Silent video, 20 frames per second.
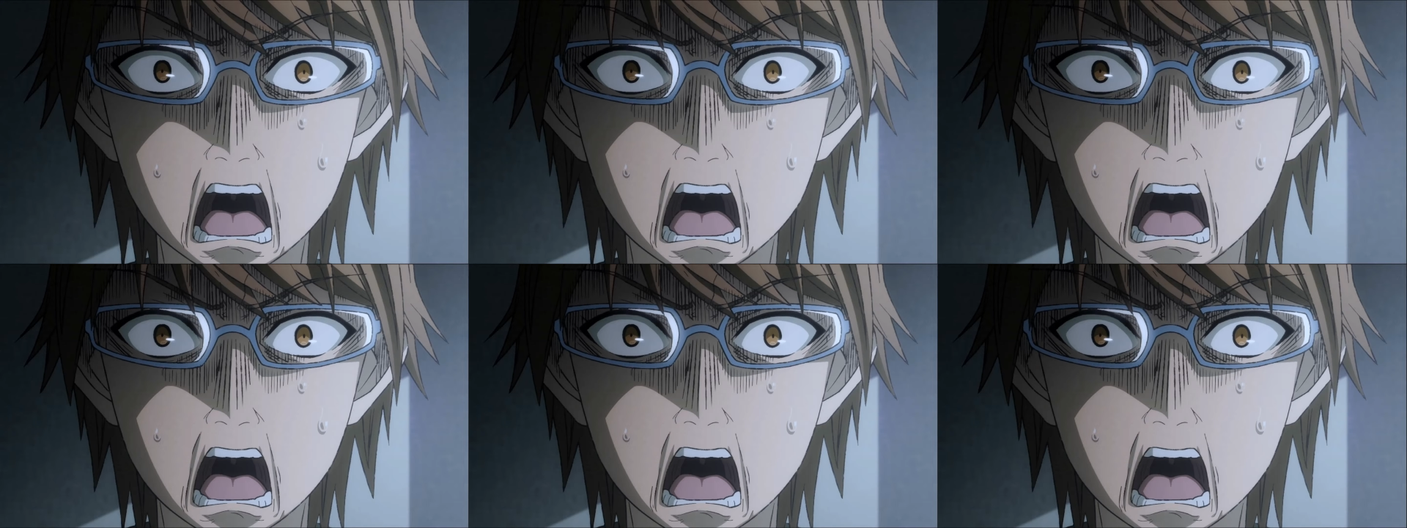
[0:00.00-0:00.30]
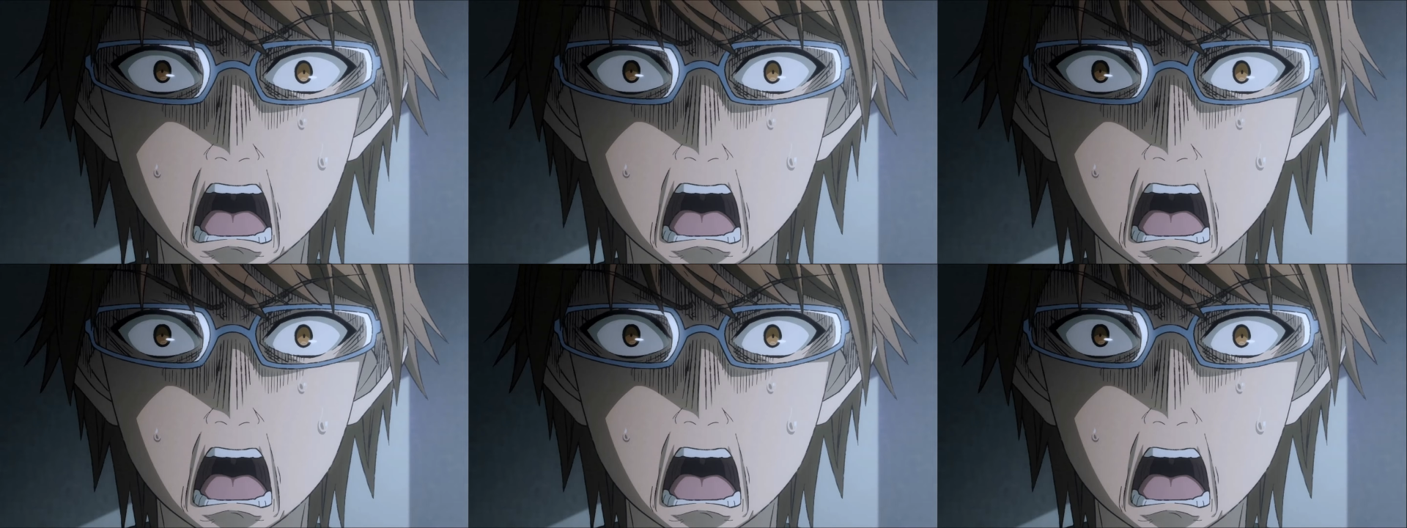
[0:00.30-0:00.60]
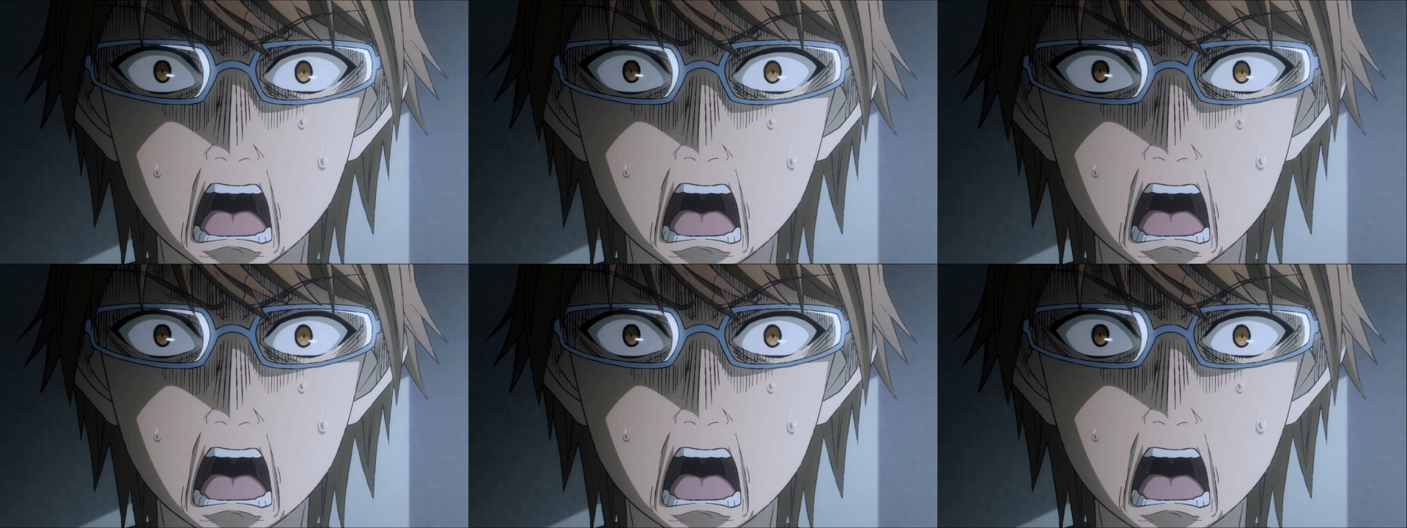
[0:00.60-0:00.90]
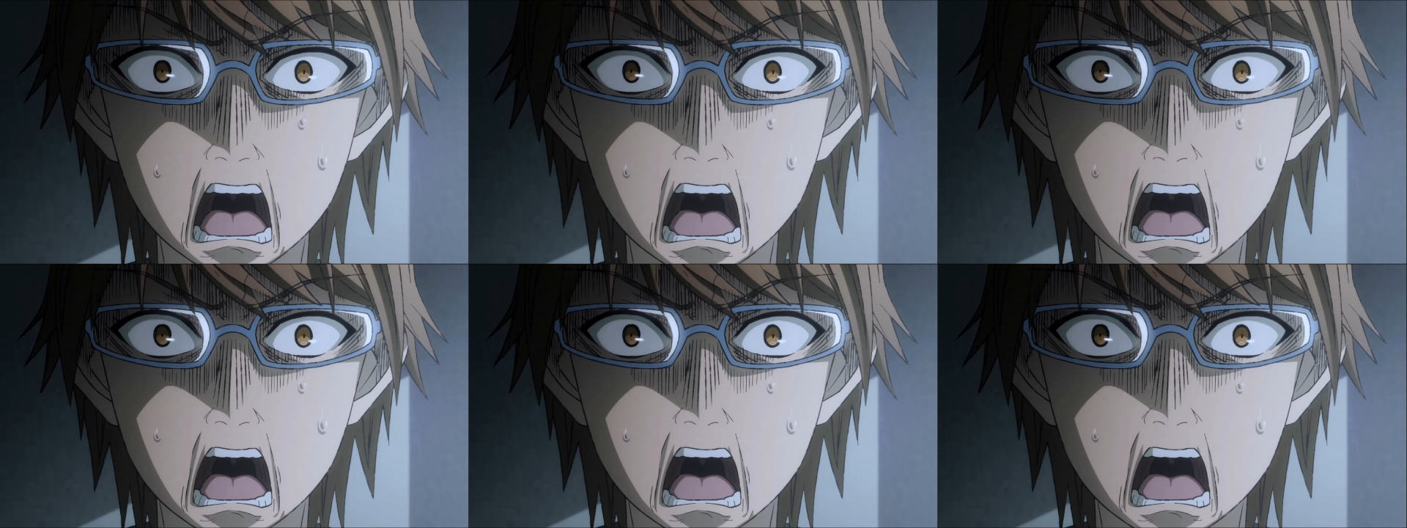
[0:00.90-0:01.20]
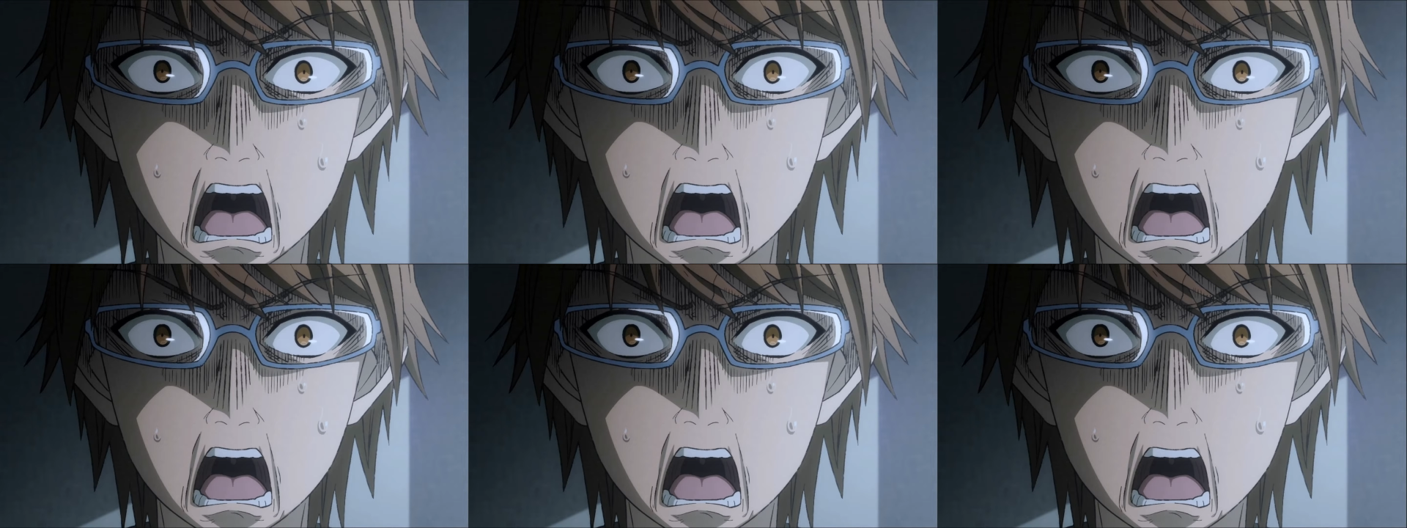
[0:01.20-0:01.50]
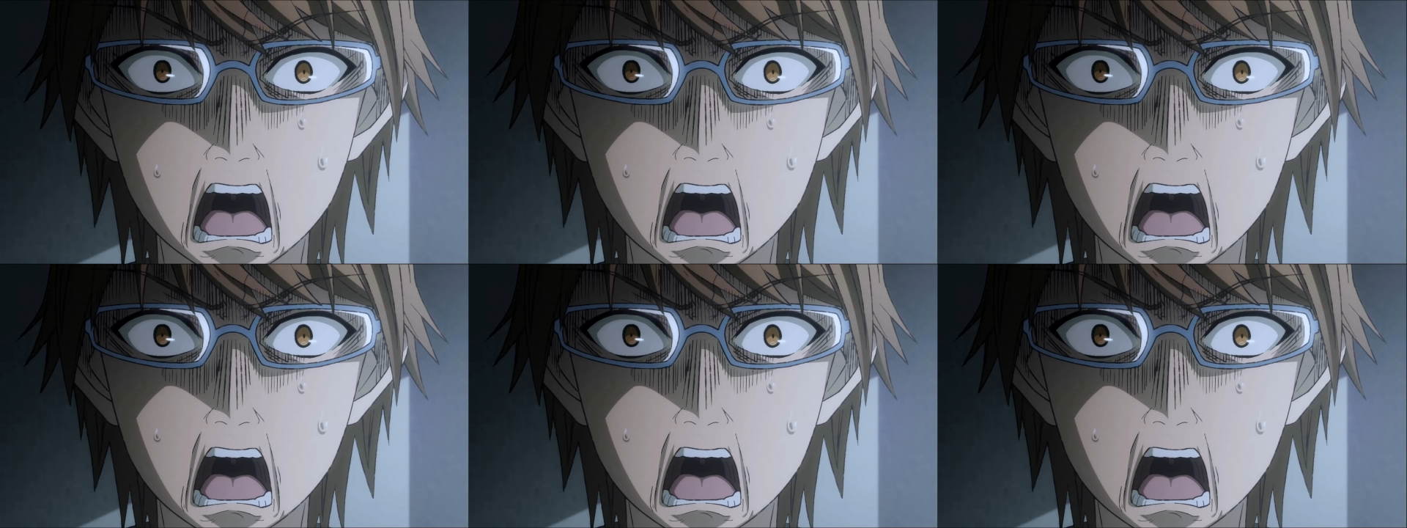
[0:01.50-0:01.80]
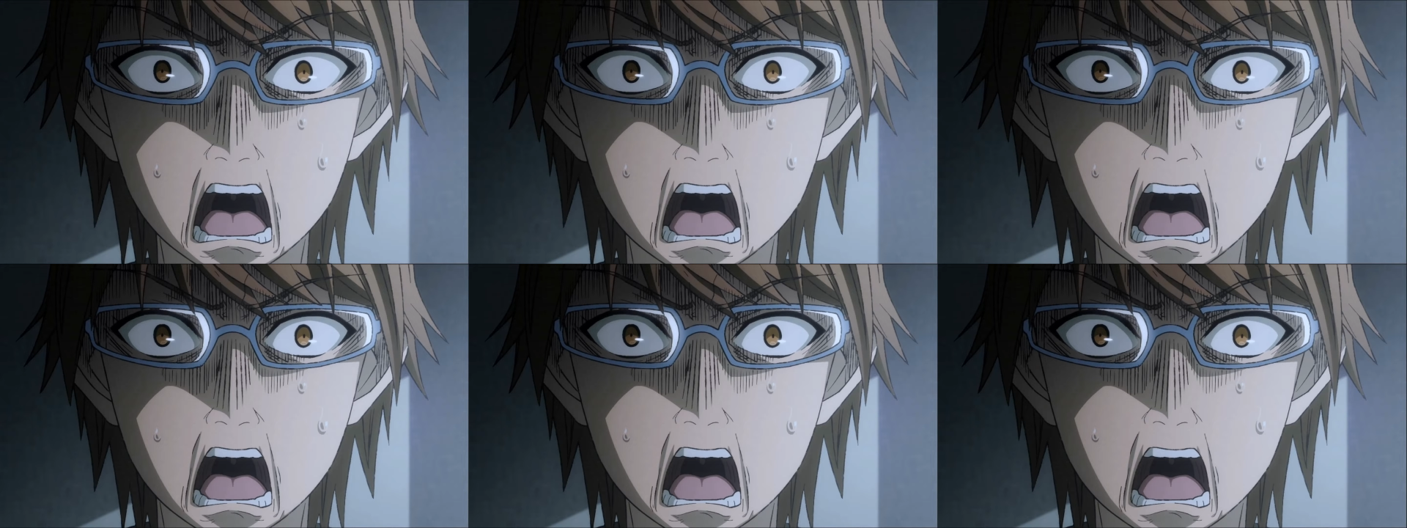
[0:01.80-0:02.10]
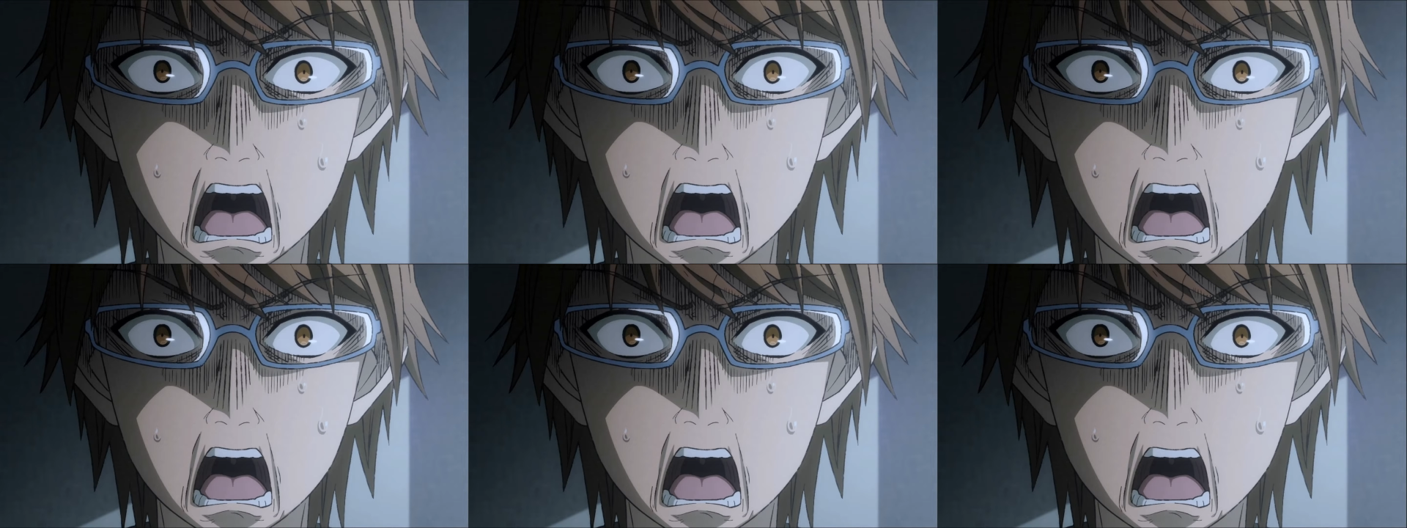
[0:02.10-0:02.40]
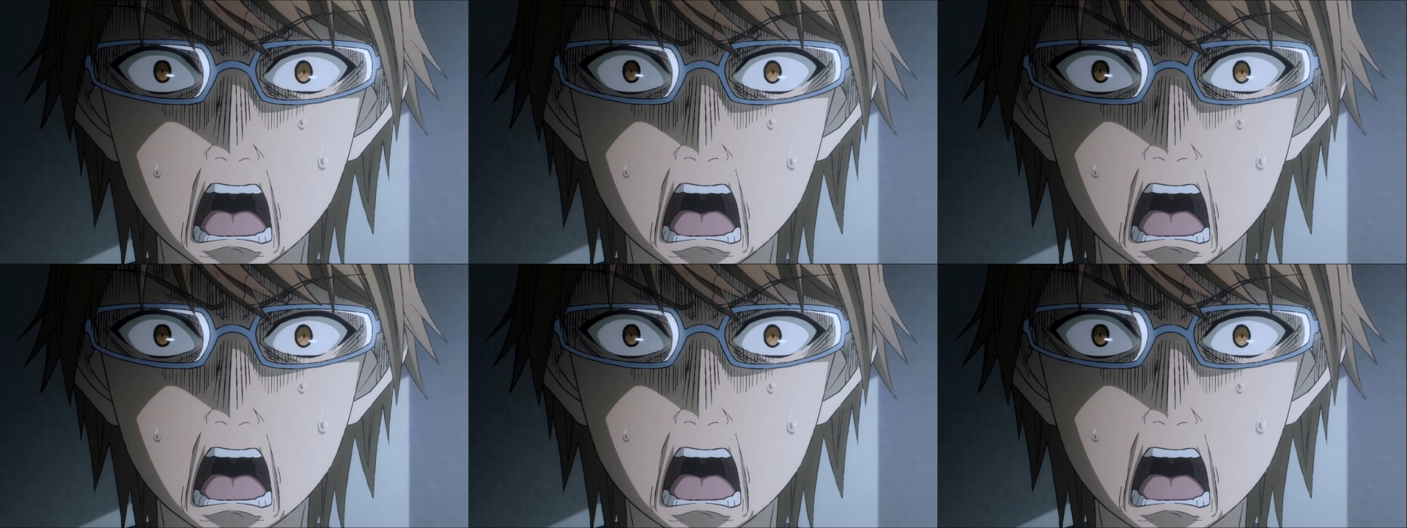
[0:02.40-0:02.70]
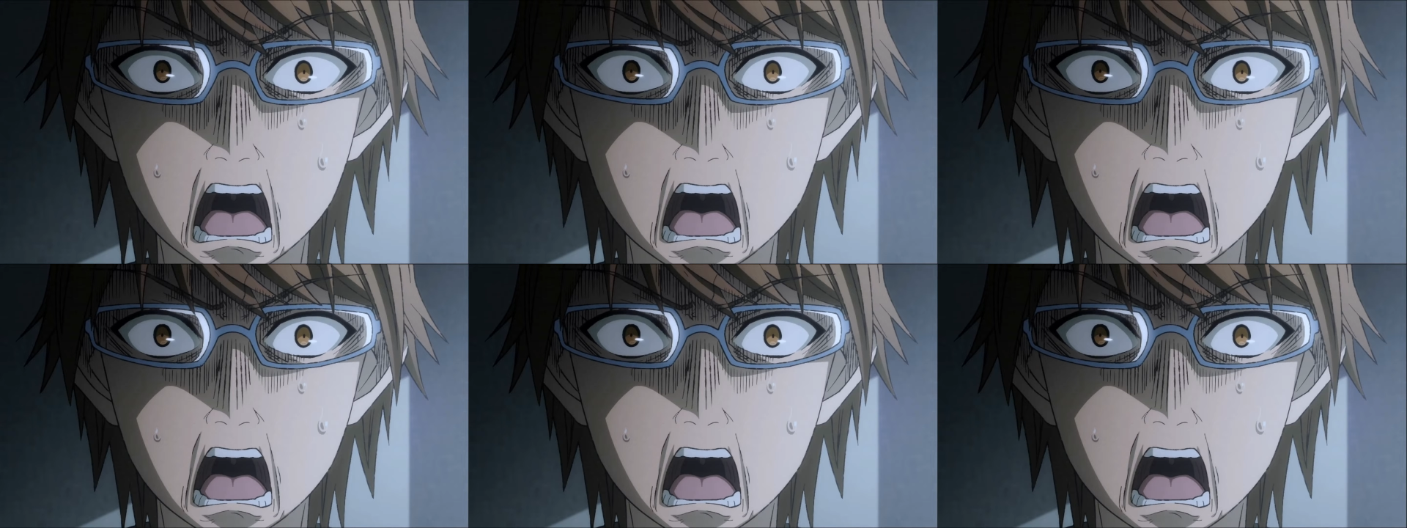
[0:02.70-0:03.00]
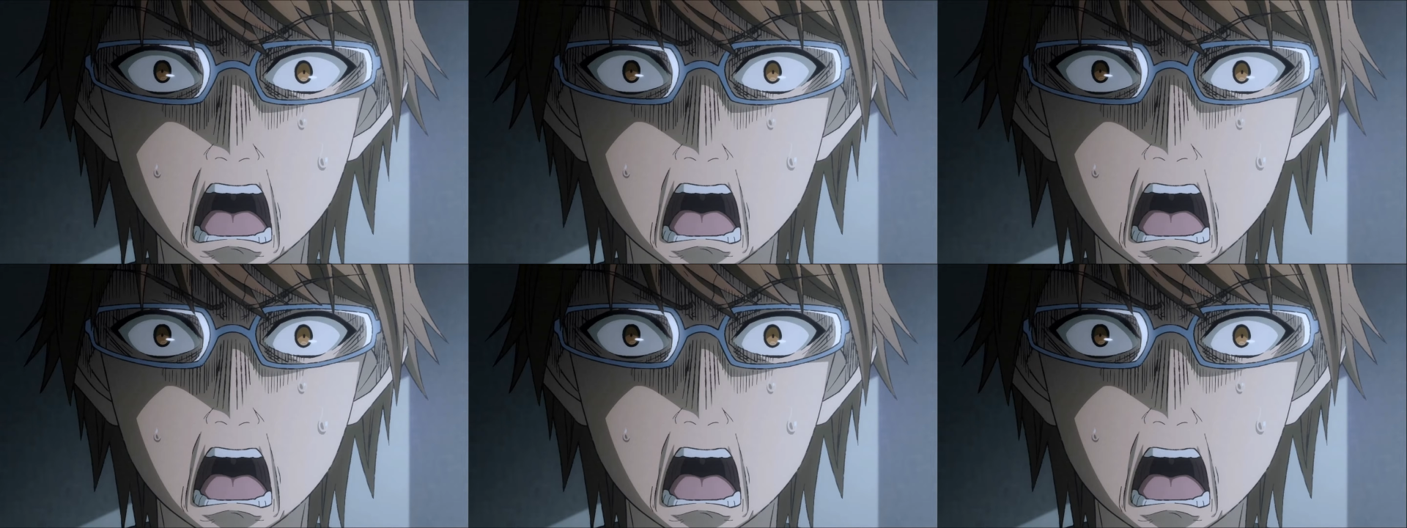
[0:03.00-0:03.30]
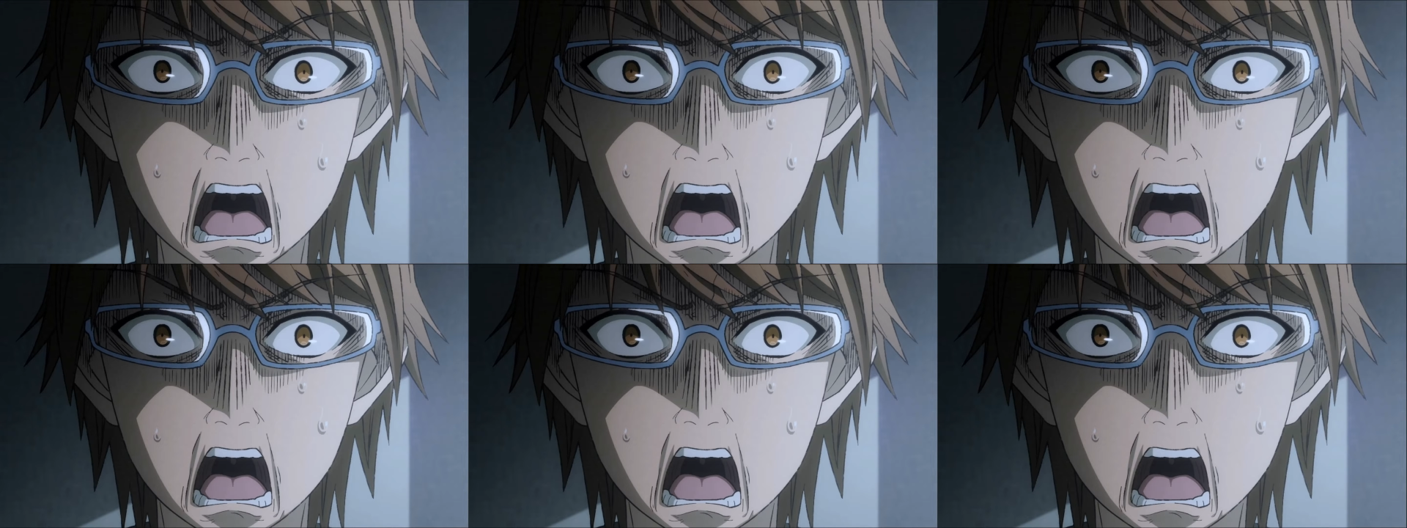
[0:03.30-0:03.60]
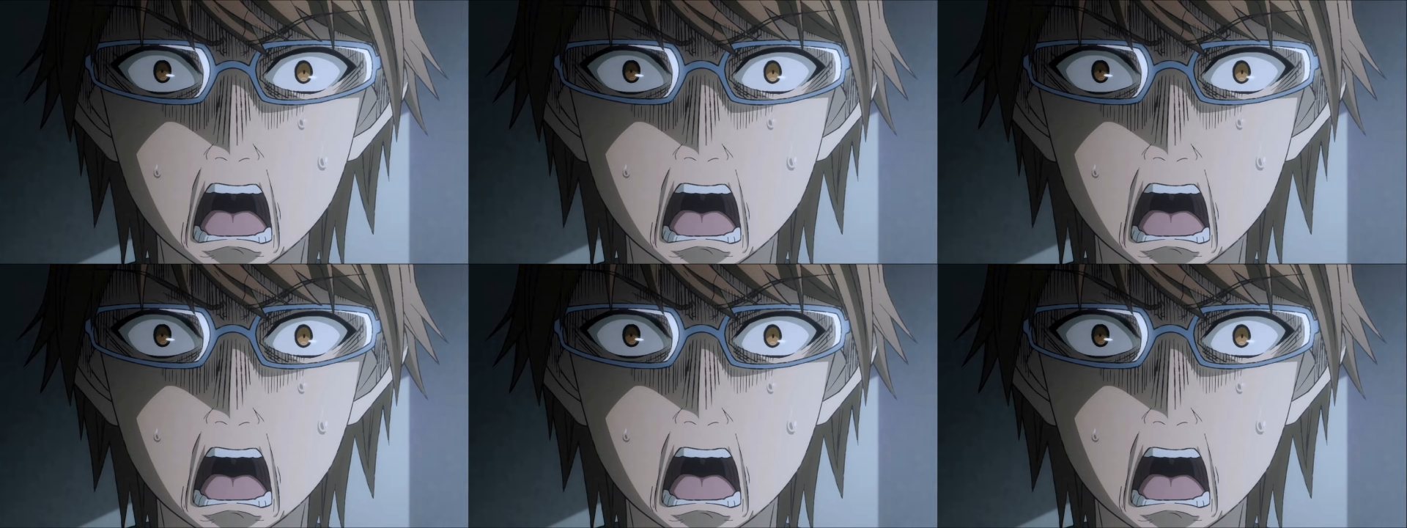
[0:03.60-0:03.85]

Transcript: [unreadable: no face in view]